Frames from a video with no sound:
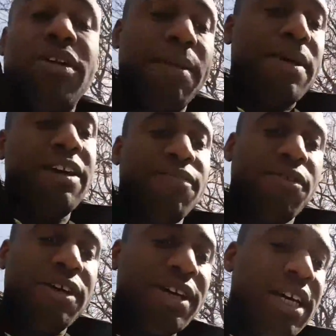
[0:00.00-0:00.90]
when I paid
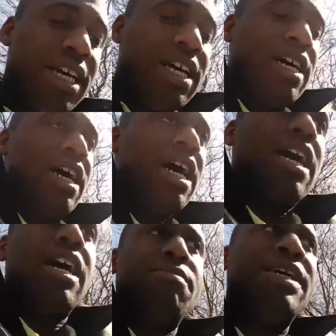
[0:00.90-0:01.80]
for it.
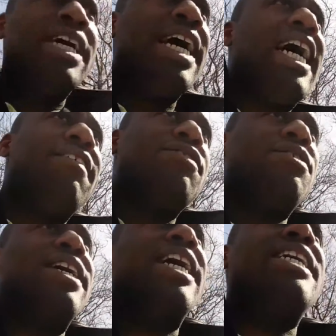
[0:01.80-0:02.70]

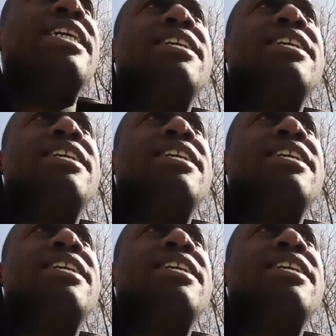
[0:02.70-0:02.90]
After that,